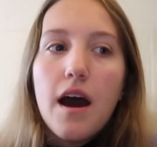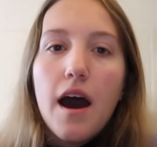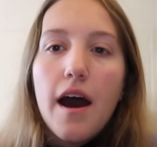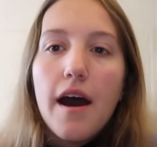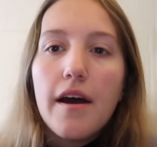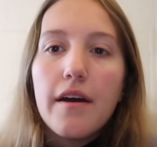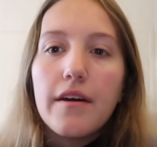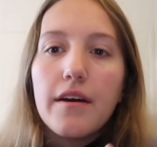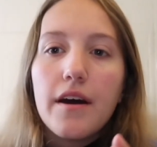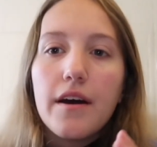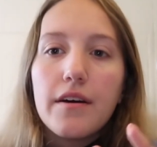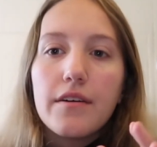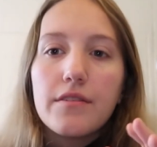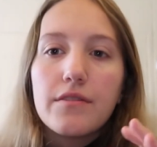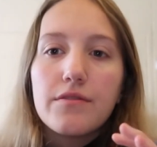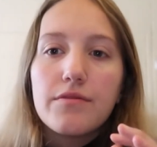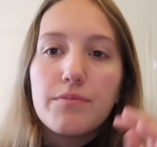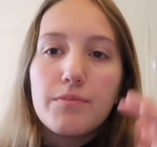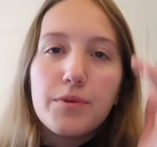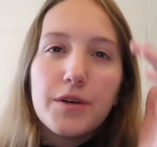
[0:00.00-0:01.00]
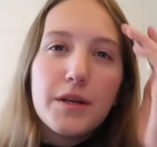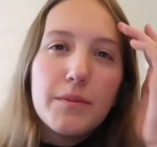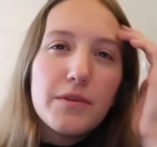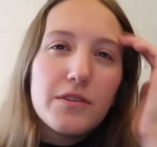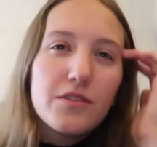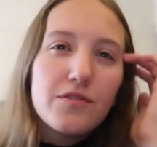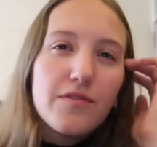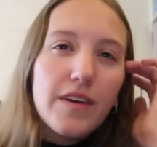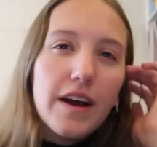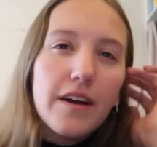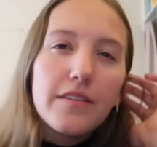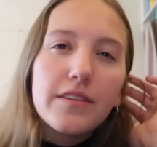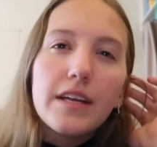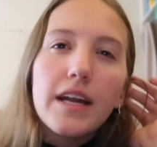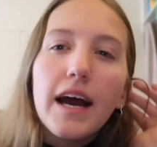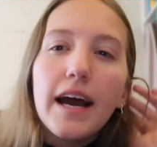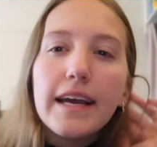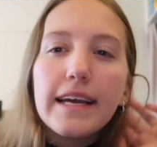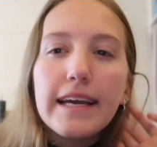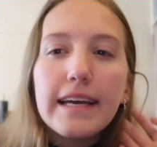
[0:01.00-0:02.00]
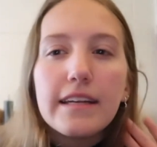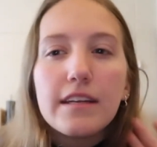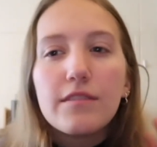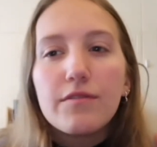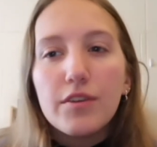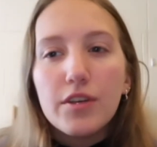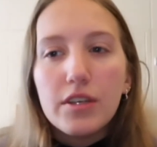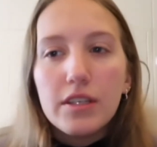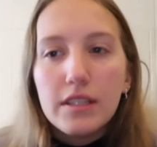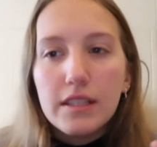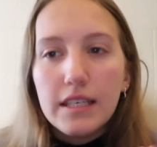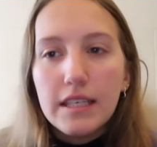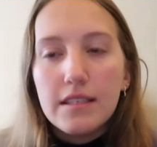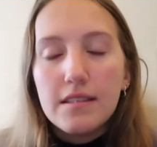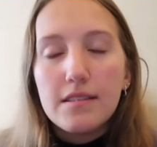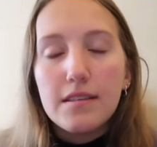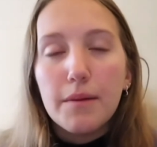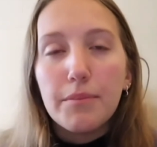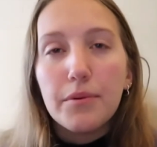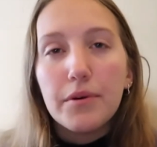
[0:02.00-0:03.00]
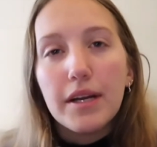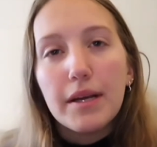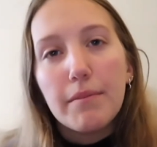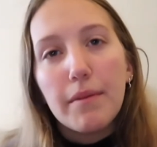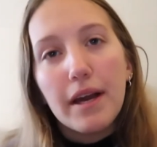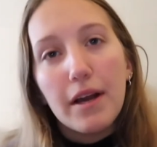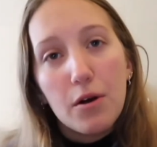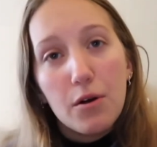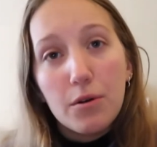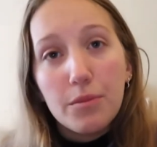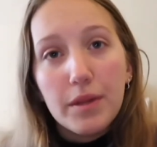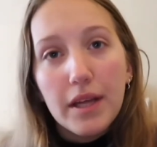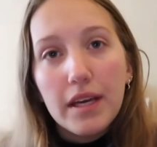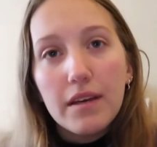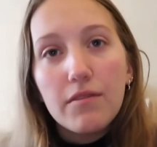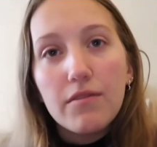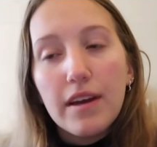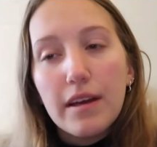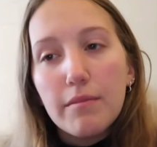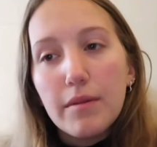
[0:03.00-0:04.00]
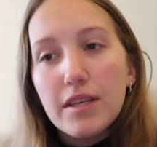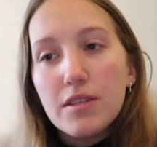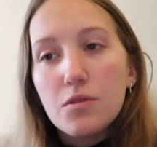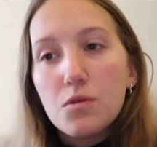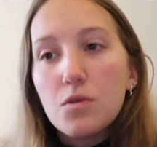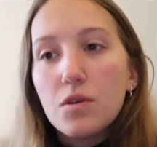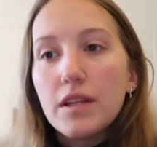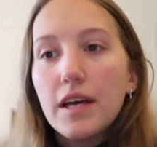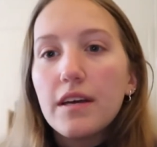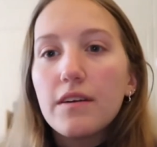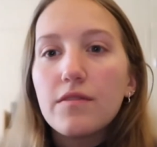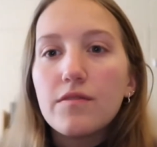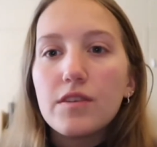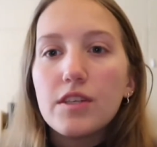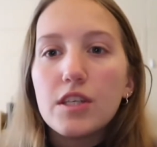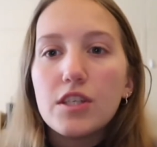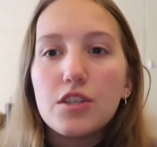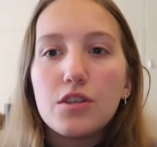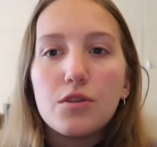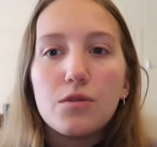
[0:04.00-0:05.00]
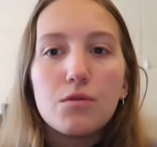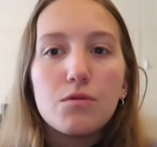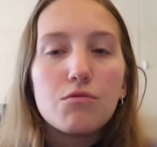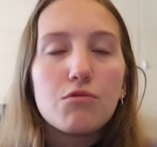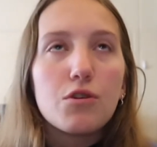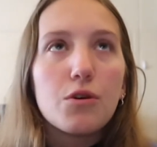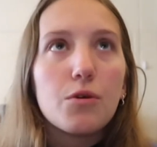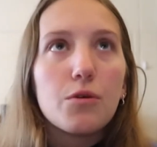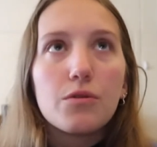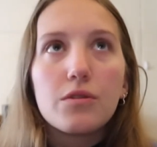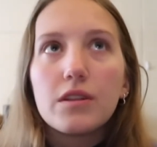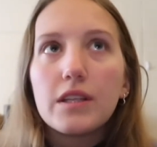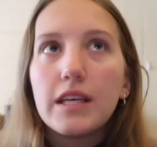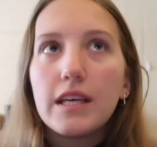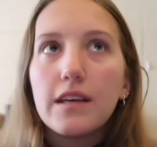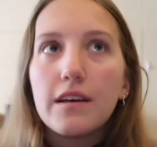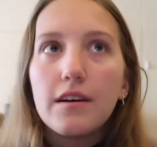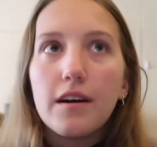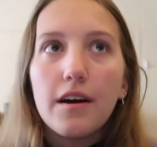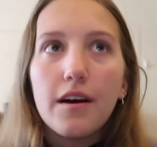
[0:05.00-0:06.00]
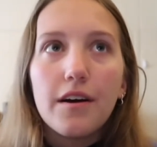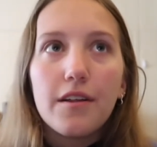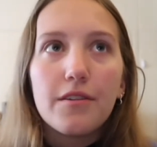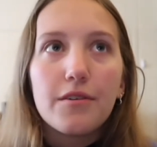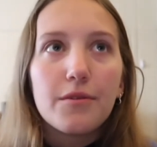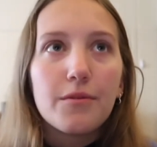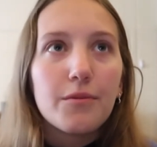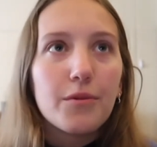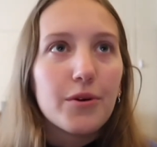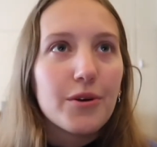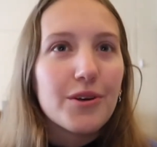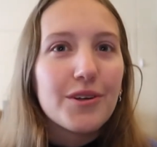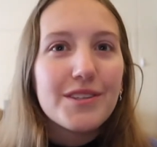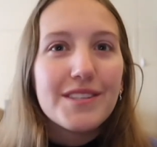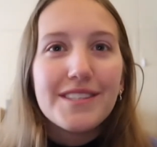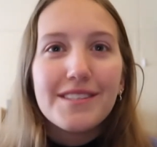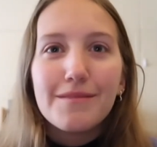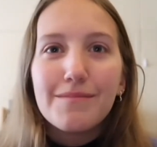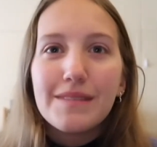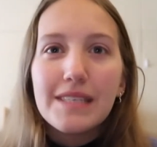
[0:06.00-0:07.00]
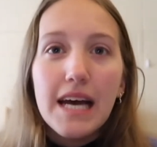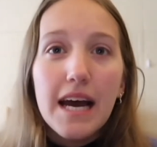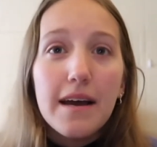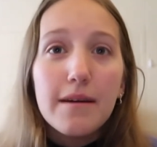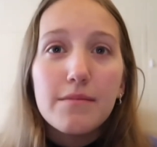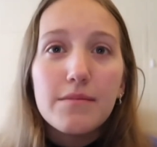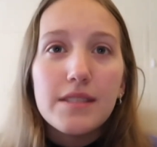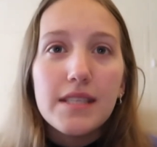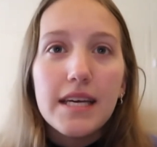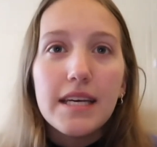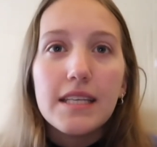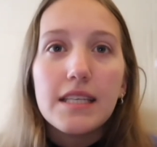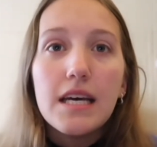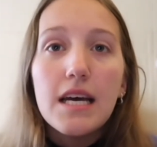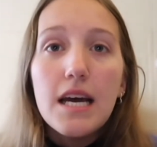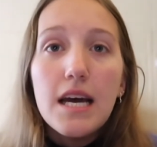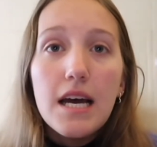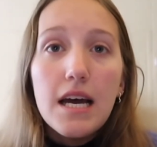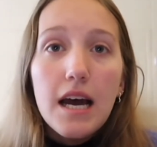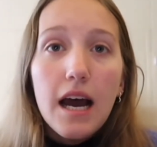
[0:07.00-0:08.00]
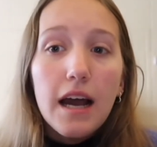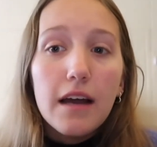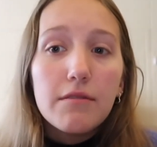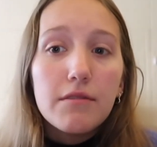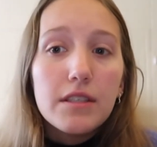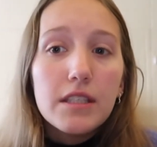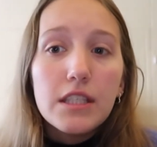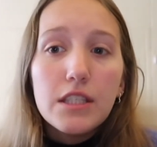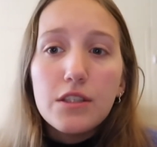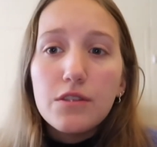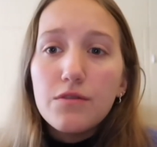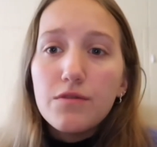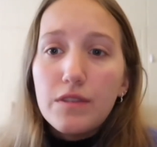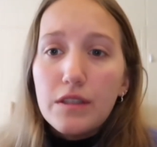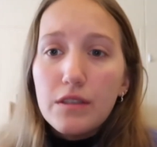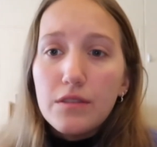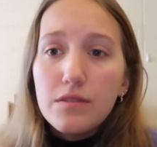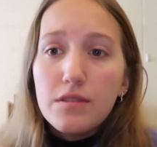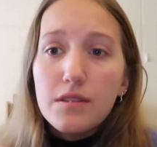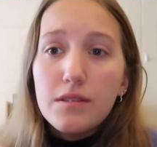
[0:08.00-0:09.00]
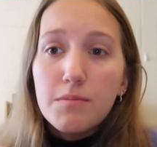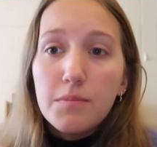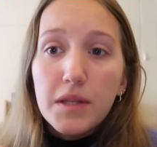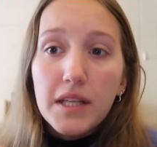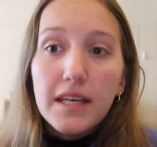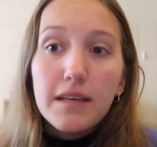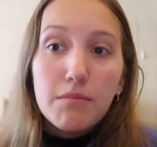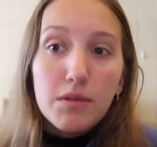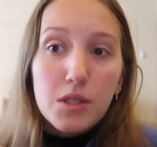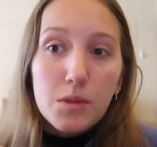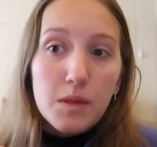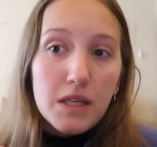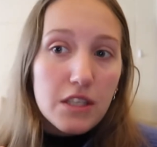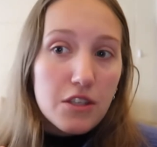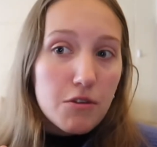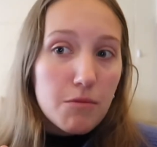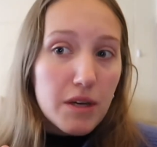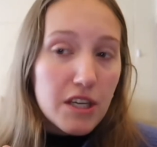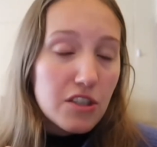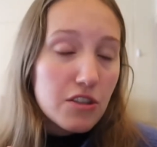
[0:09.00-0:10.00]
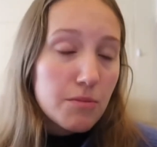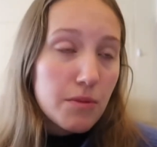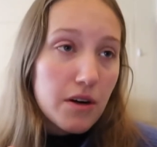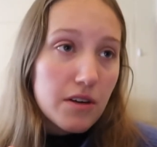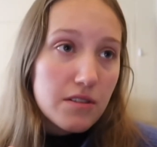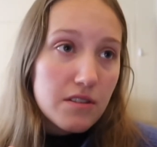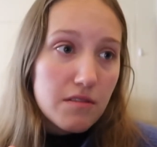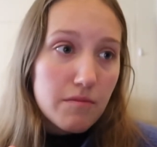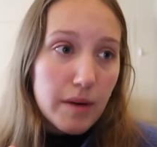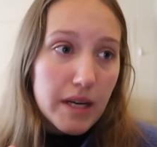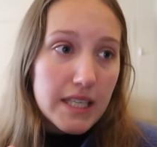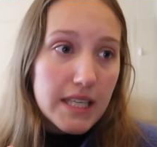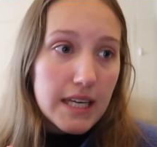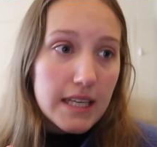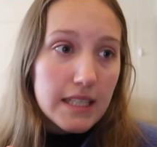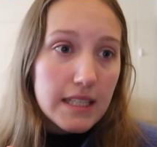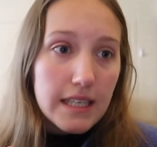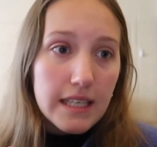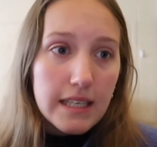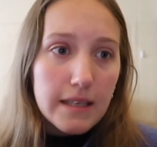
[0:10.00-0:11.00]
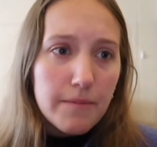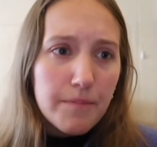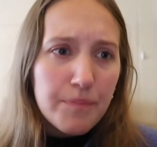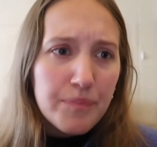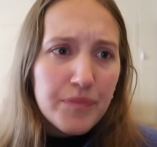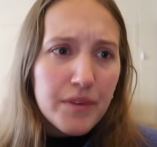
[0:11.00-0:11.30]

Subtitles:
I have pretty much found that I inadvertently separate my home life and my school life into two totally other worlds sometimes, and I really do feel split between two major parts of my identity.